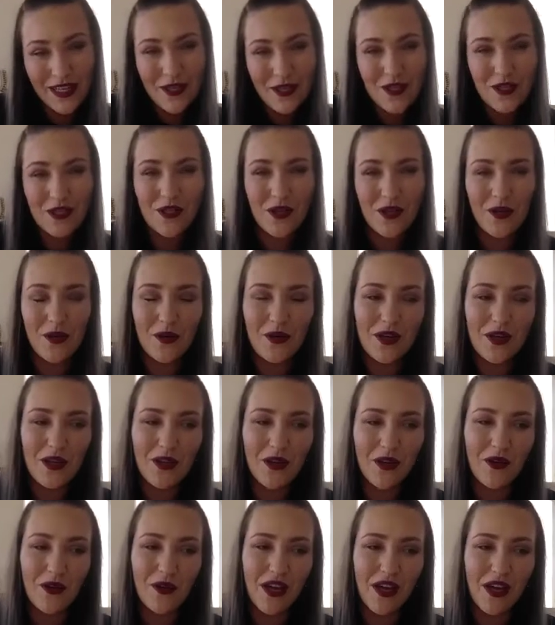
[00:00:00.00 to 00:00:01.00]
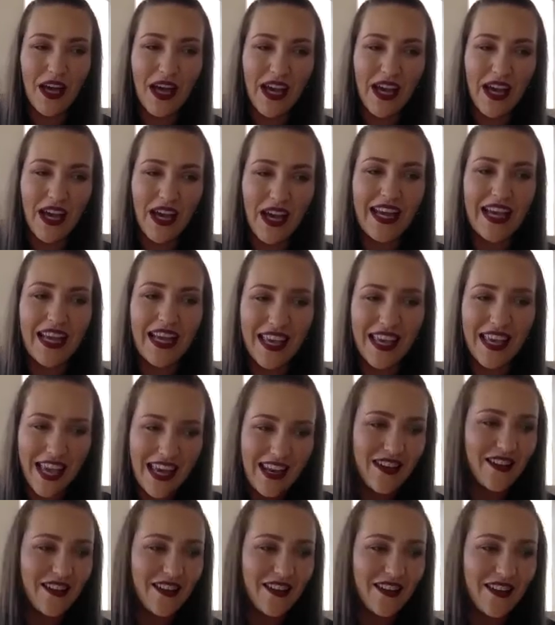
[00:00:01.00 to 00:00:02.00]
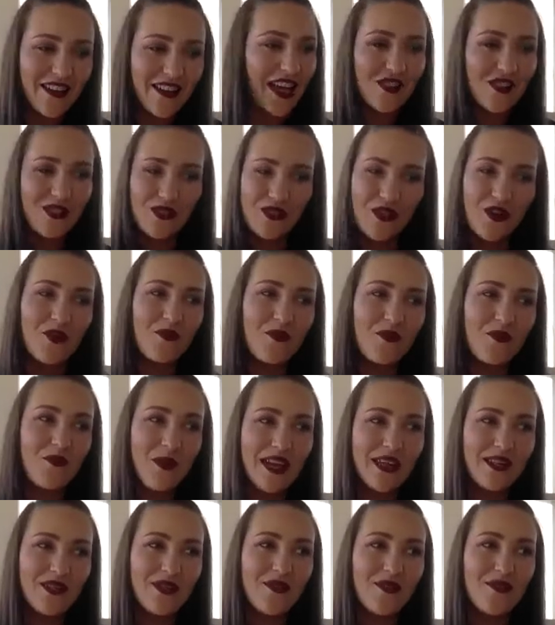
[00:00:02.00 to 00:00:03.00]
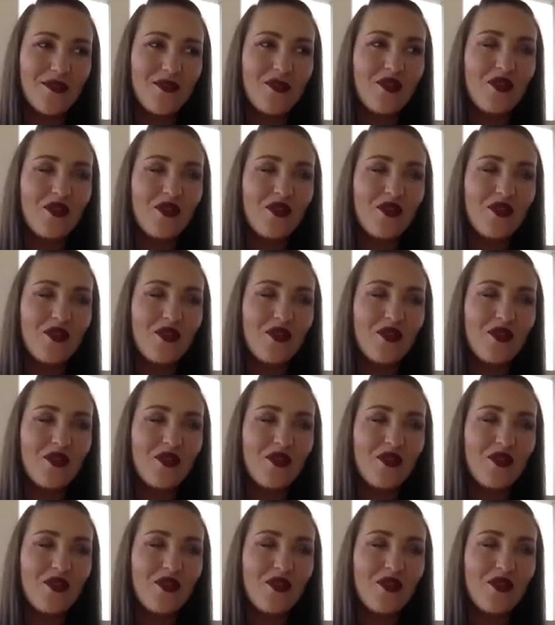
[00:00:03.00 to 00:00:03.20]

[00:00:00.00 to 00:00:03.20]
So, you know, again, like, just goes back to,